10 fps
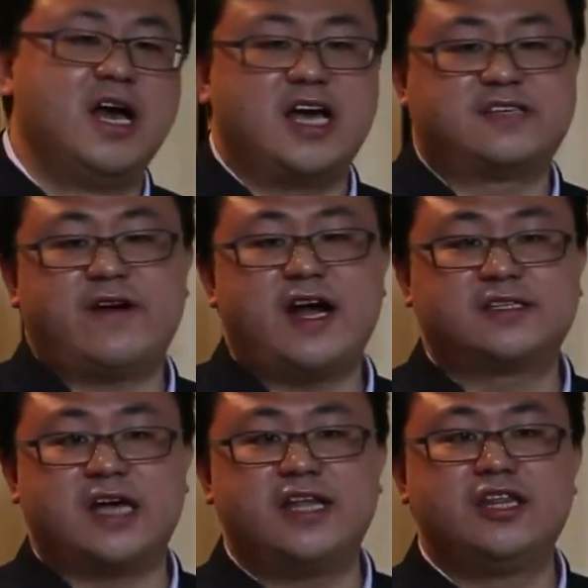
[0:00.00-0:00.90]
As far
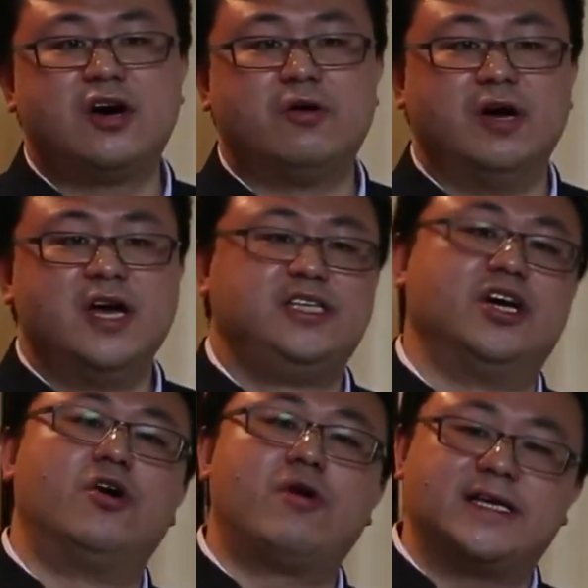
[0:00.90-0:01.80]
as I know, in
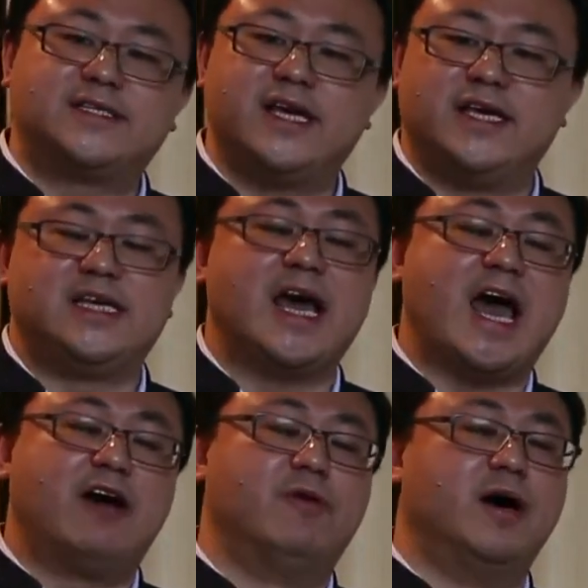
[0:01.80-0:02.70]
OIC, they
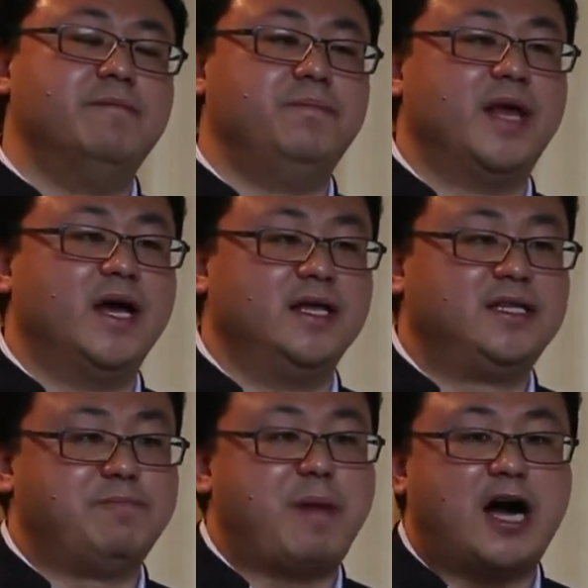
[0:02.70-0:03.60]
have a
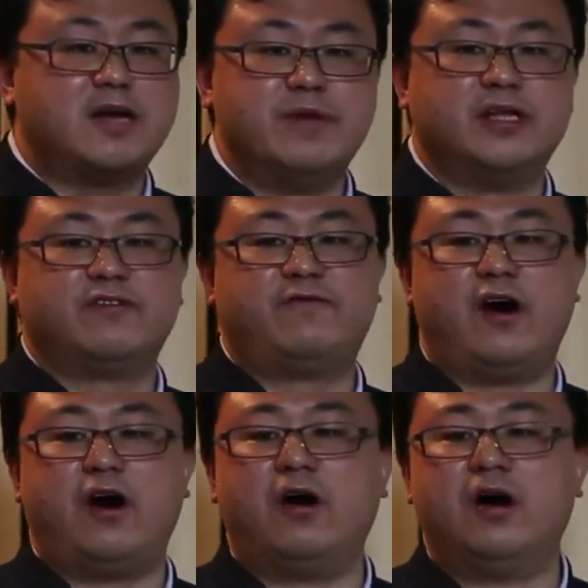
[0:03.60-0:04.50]
department
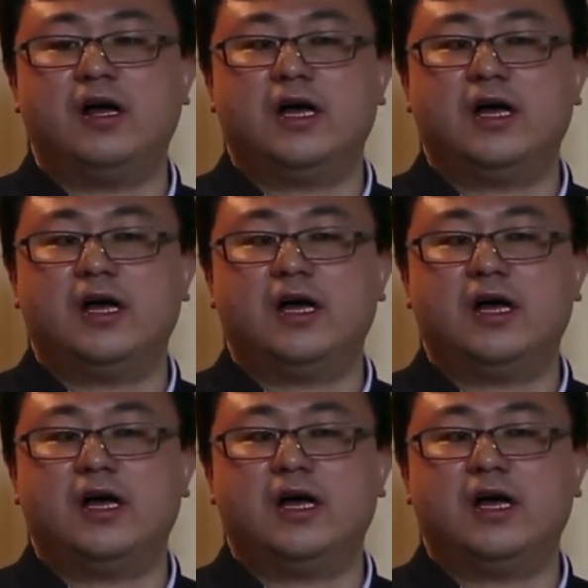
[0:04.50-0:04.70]
for